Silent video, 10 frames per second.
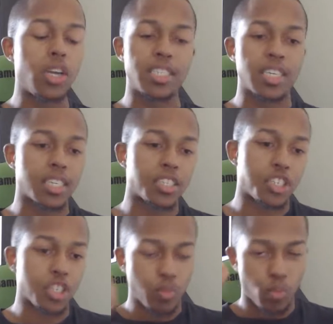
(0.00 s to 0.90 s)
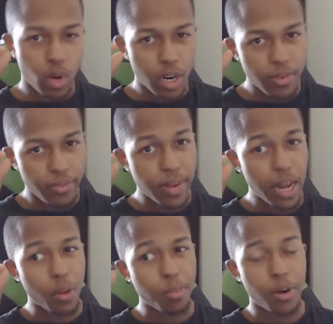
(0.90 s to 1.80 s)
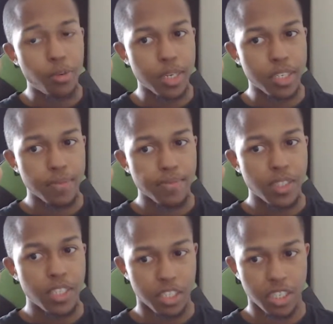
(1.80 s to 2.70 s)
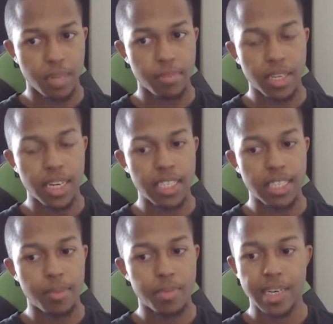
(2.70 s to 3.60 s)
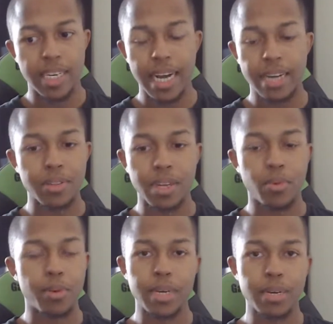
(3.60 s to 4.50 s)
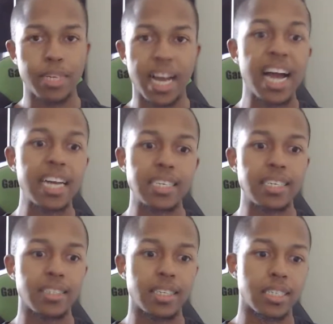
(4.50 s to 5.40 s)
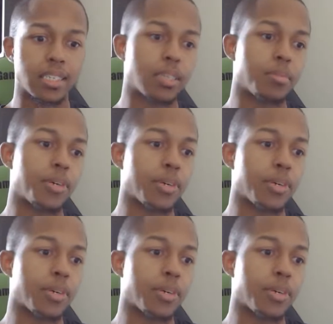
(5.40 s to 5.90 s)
takes is just one foul moment to slip things up, and now they won't be able to hide anything anymore.